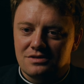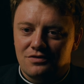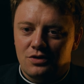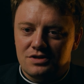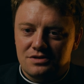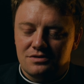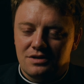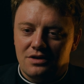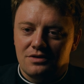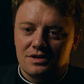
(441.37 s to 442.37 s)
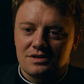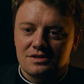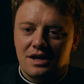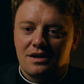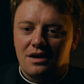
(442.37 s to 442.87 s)
Of course, not only is
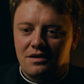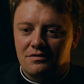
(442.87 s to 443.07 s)
that